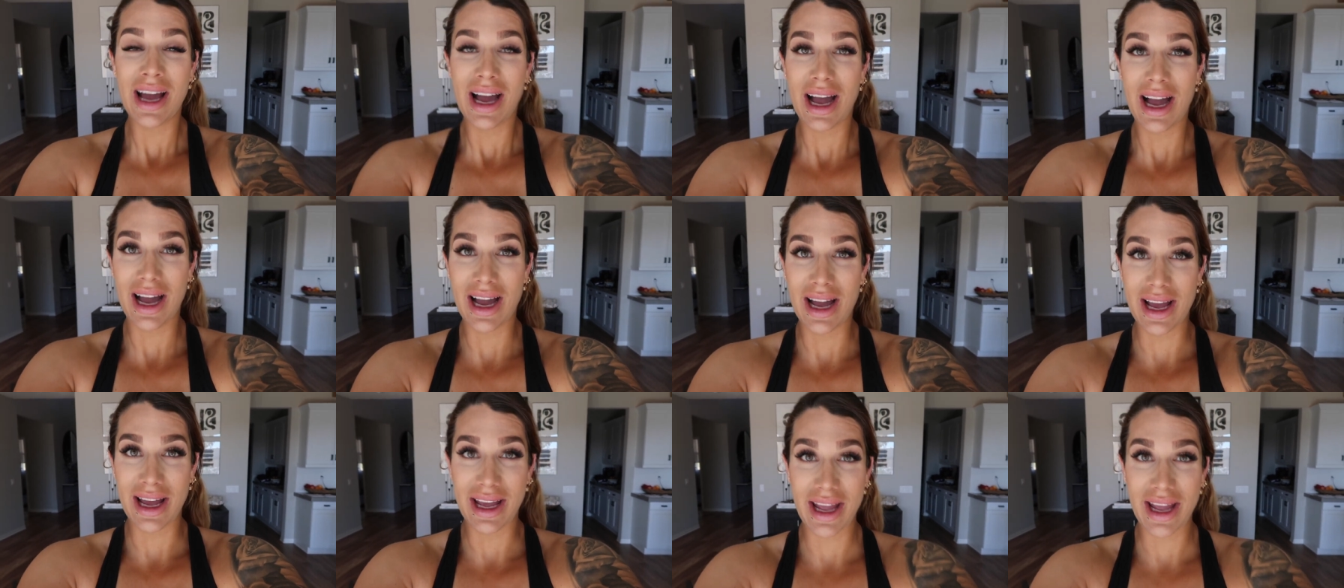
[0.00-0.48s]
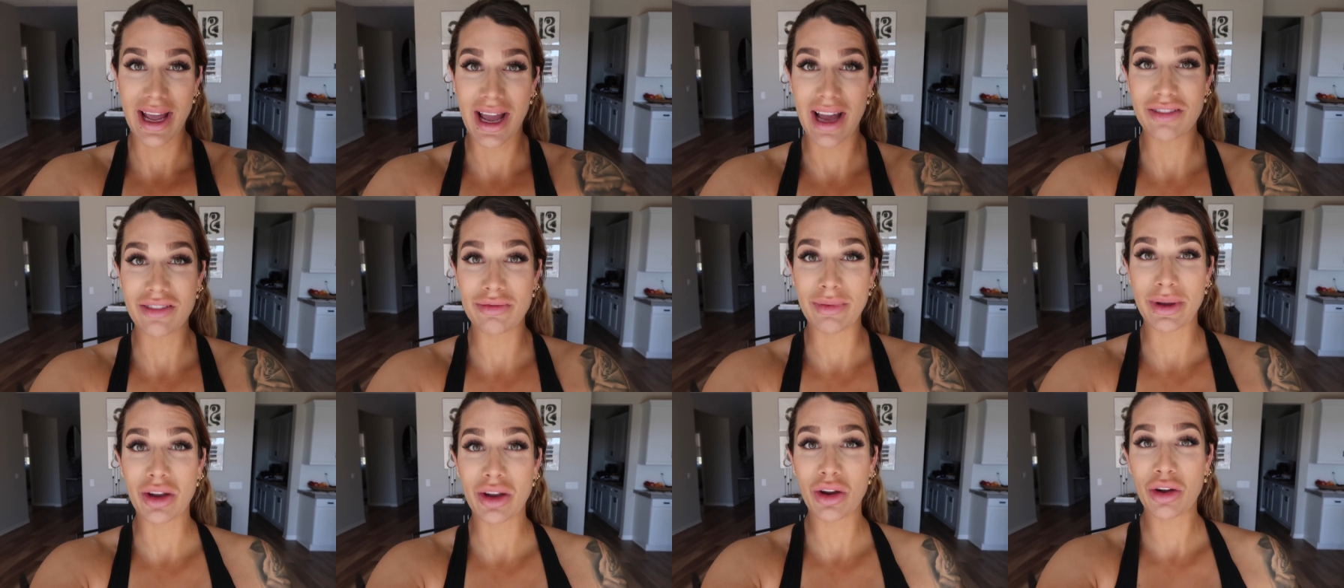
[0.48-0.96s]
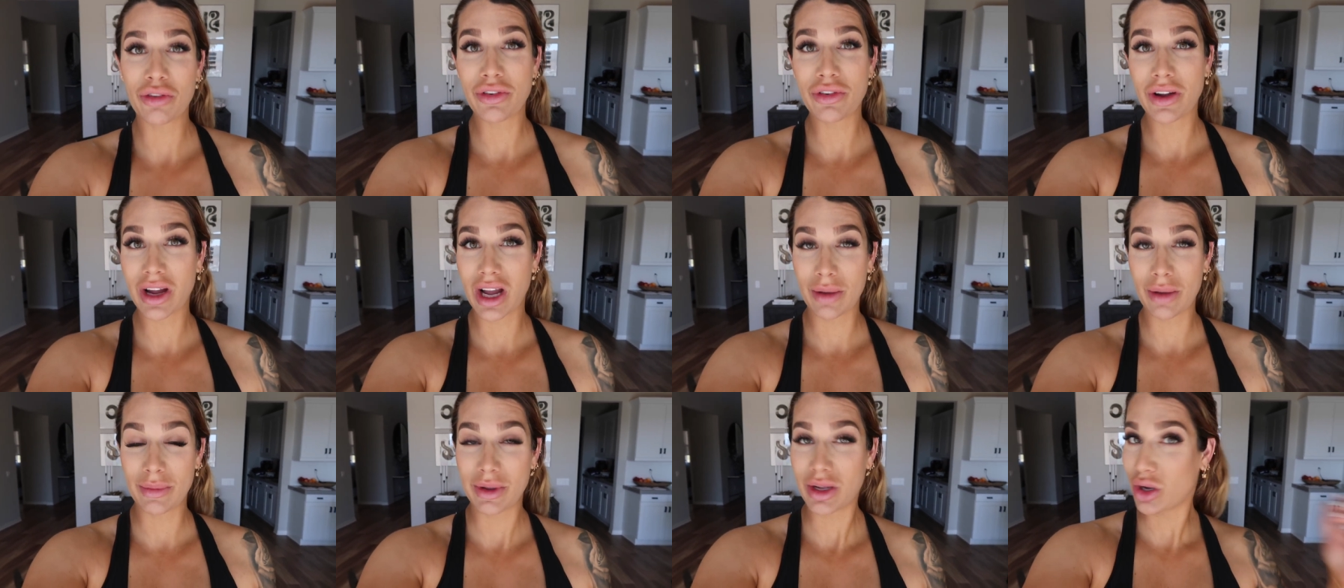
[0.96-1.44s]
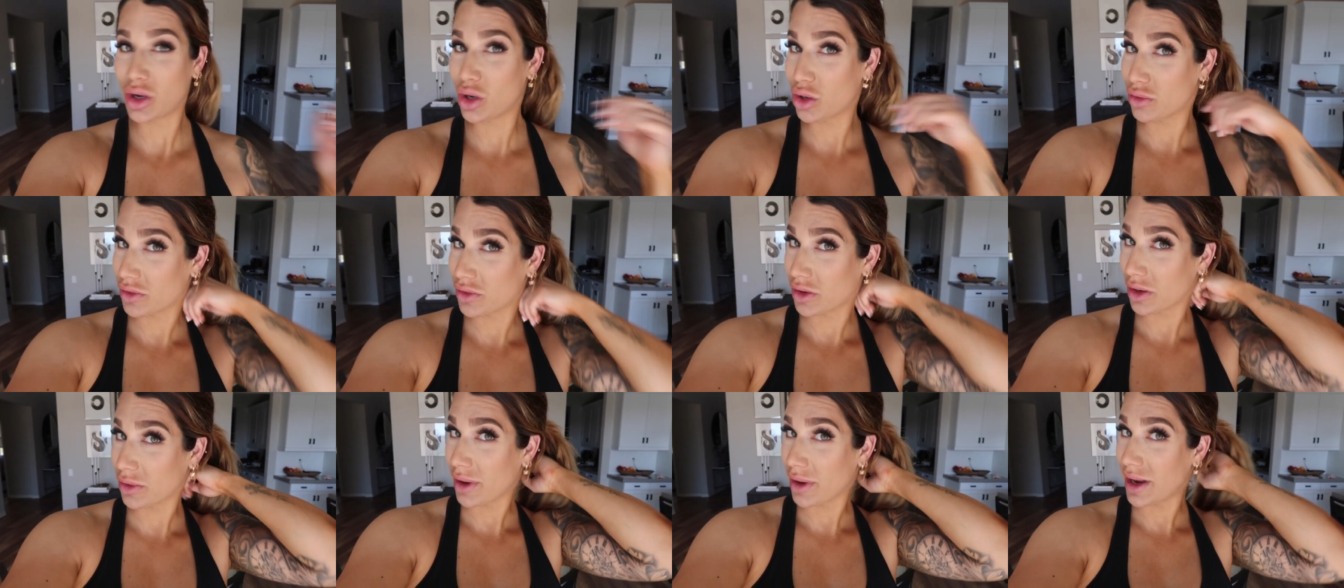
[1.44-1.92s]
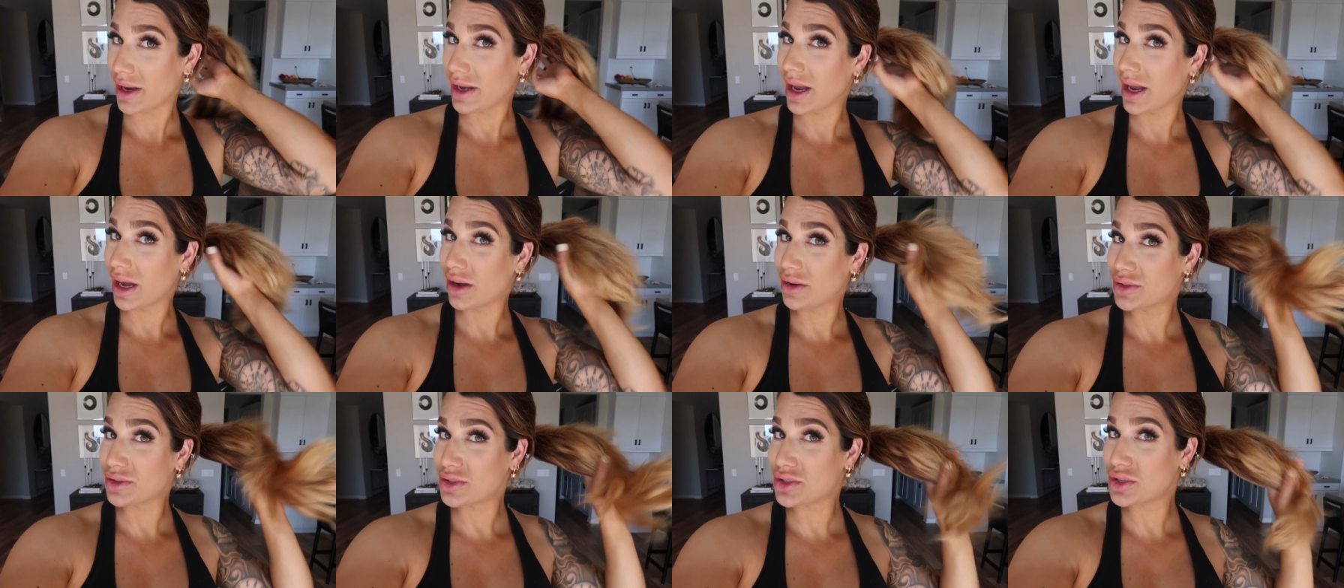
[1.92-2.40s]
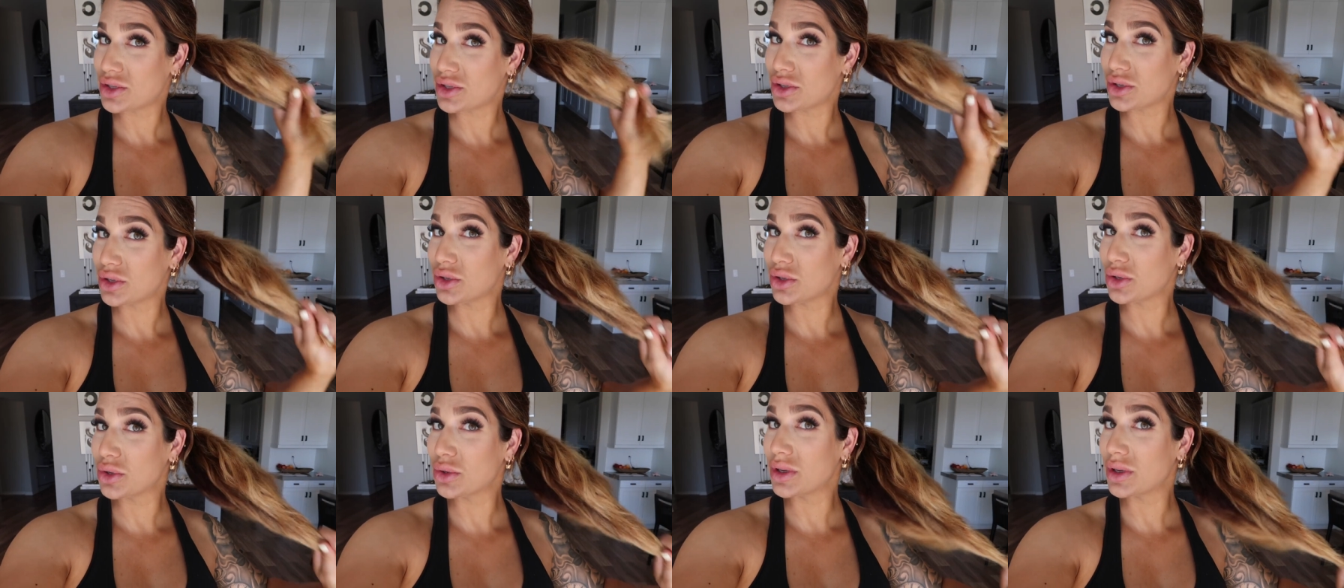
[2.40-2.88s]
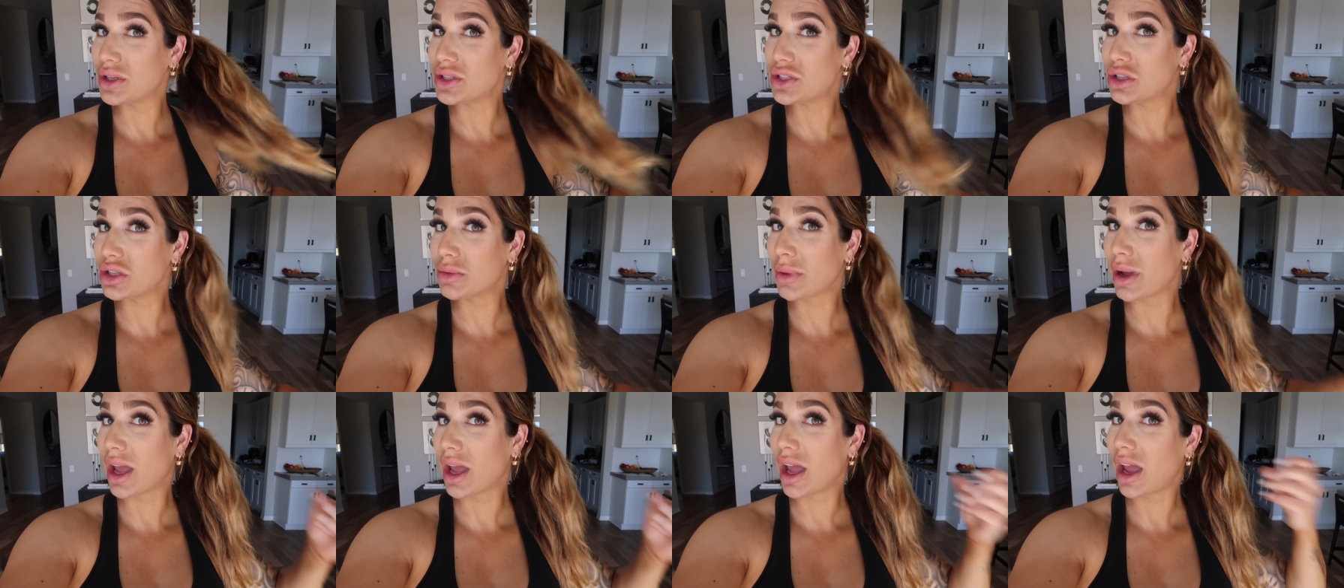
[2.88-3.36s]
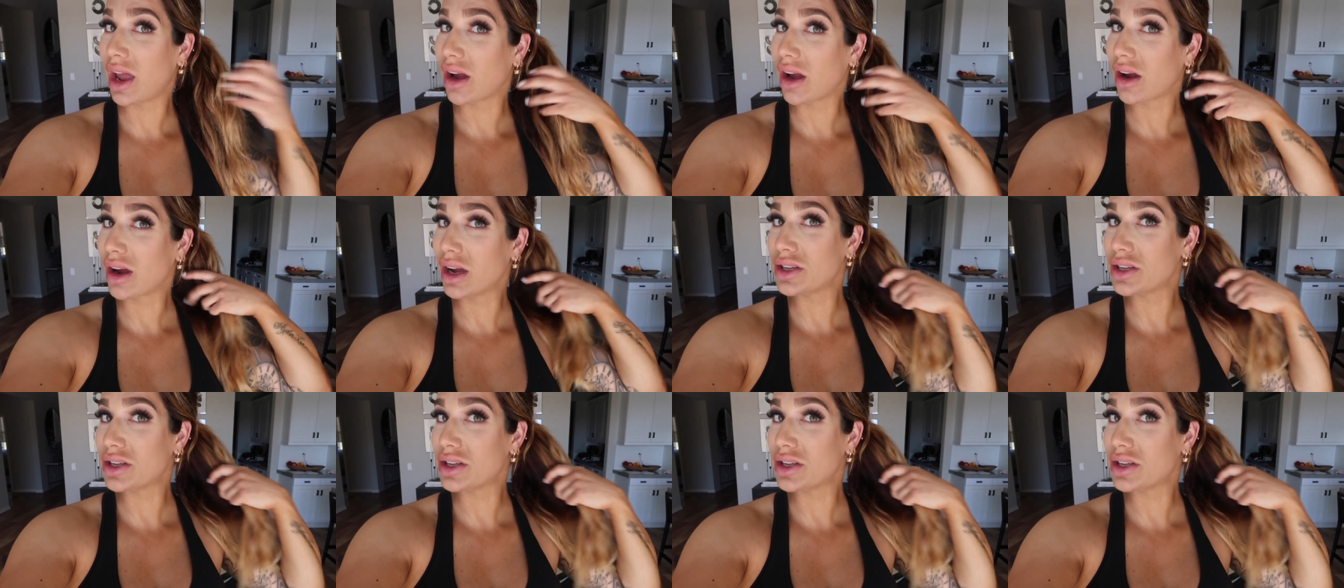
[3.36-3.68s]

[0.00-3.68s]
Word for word: I have my girlfriend coming over right now to do my hair.